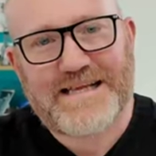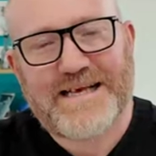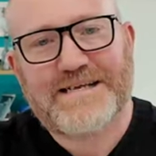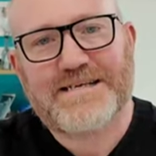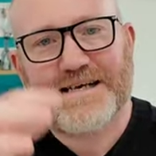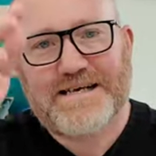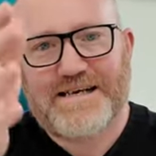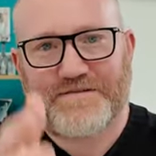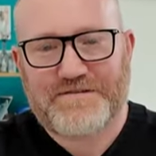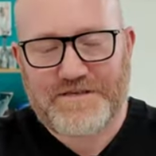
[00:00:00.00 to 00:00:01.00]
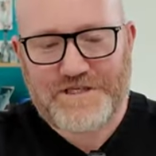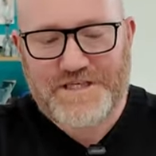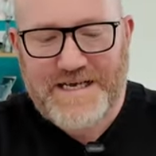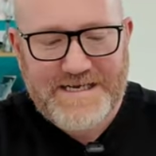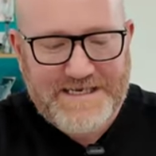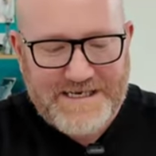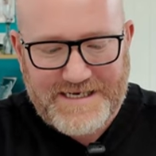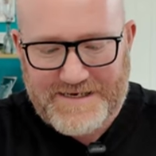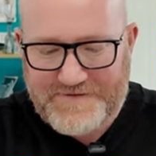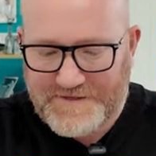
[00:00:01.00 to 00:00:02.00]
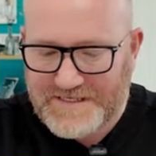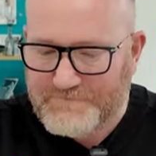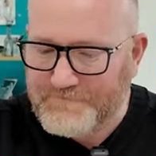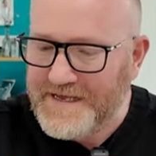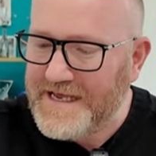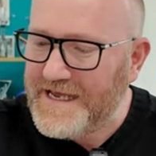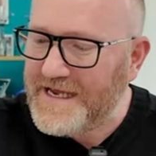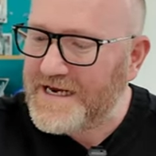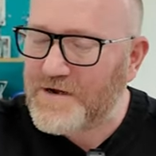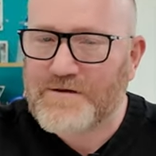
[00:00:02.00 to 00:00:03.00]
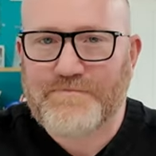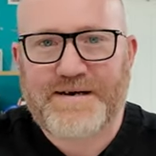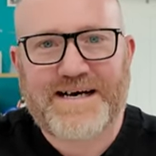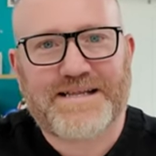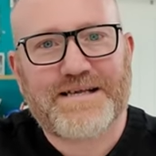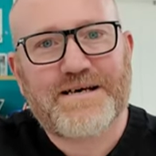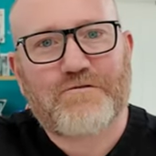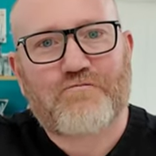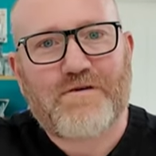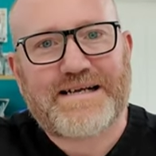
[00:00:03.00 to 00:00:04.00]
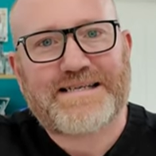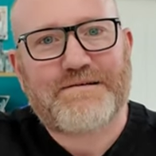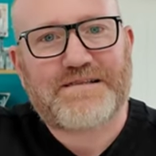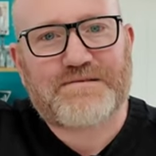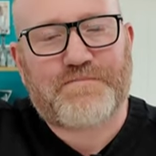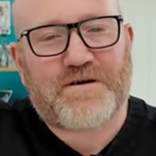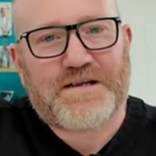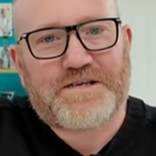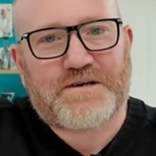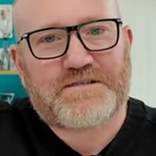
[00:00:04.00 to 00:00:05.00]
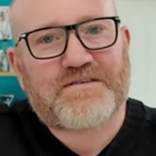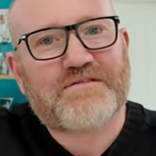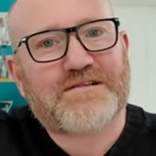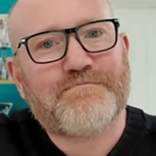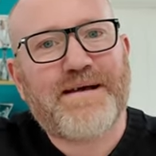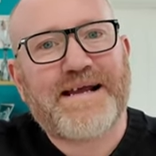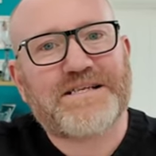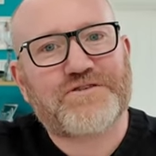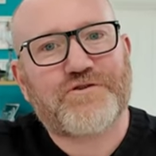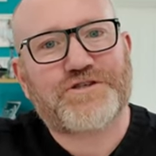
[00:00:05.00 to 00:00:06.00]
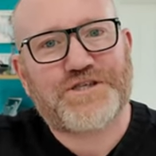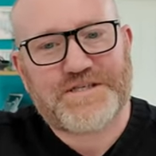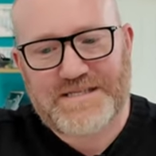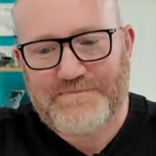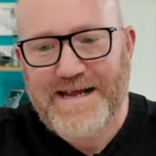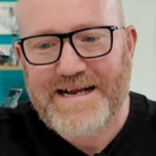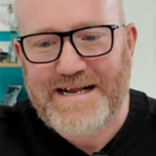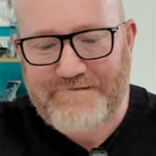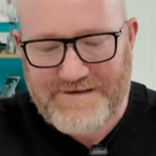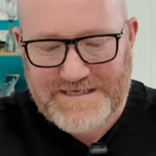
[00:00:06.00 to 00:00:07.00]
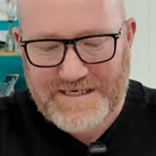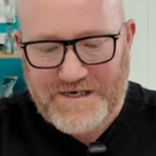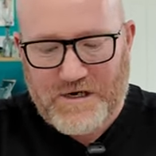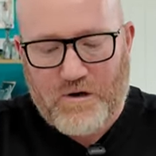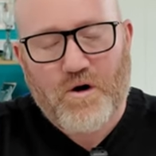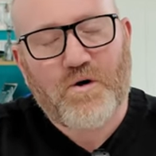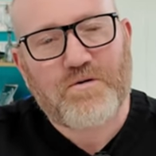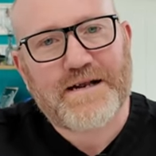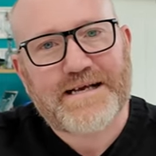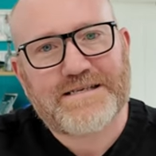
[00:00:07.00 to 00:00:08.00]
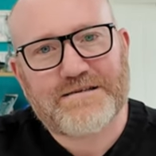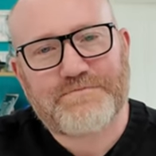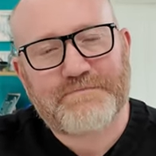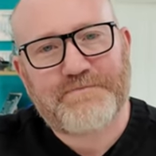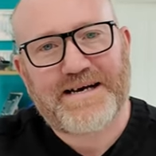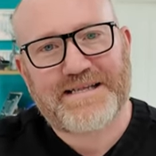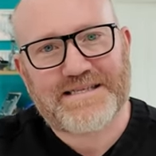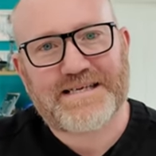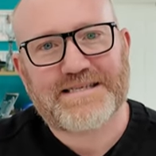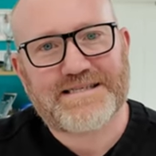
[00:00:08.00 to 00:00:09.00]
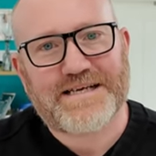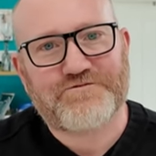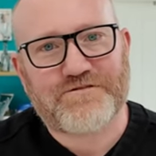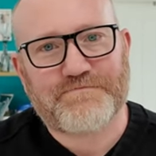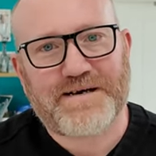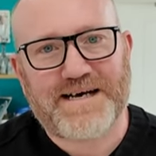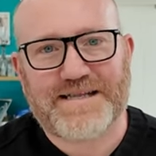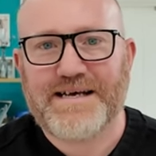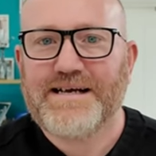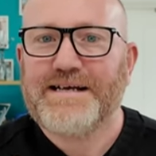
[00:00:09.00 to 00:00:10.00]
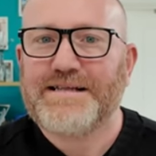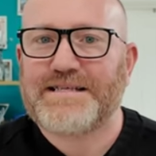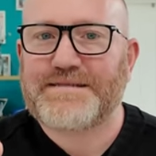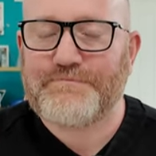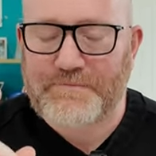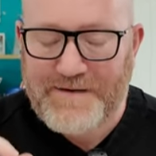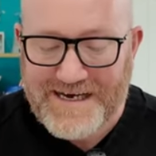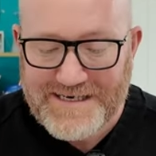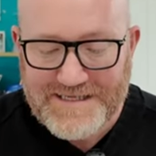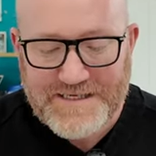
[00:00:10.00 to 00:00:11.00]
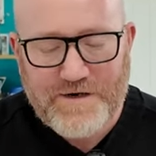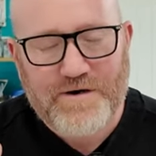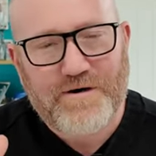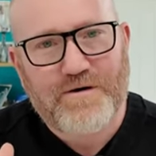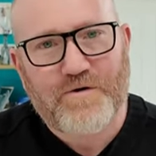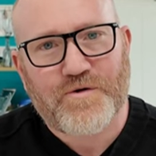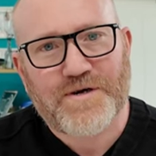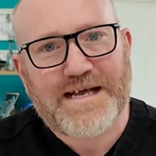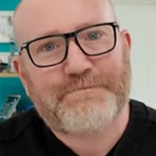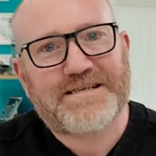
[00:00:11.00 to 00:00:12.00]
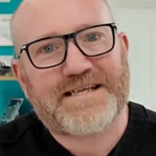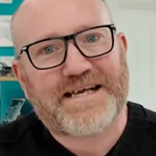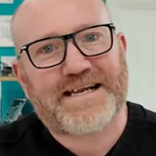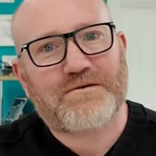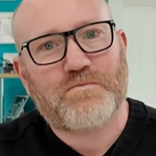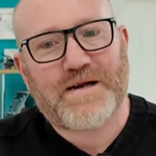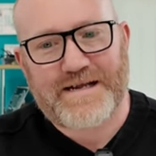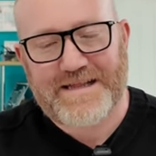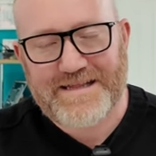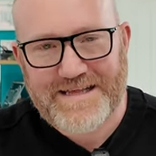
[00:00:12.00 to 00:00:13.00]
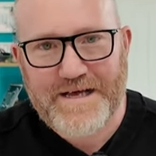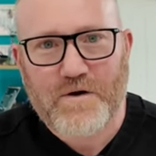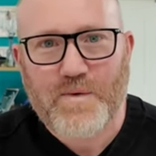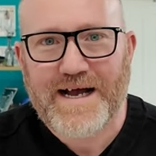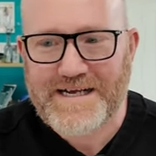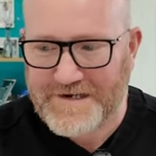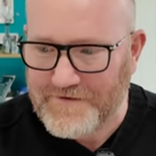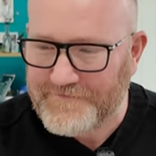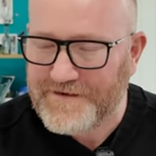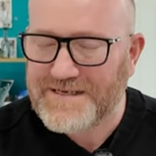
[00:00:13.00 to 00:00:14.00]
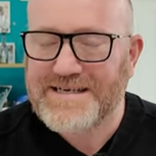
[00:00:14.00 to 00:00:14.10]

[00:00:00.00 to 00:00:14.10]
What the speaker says: at the end, I've got the shed, I've got this big, long path right down to the polytunnels. I've got the main structures, the main areas, all linked up by this central path. The paths are all a particular width. They are wide enough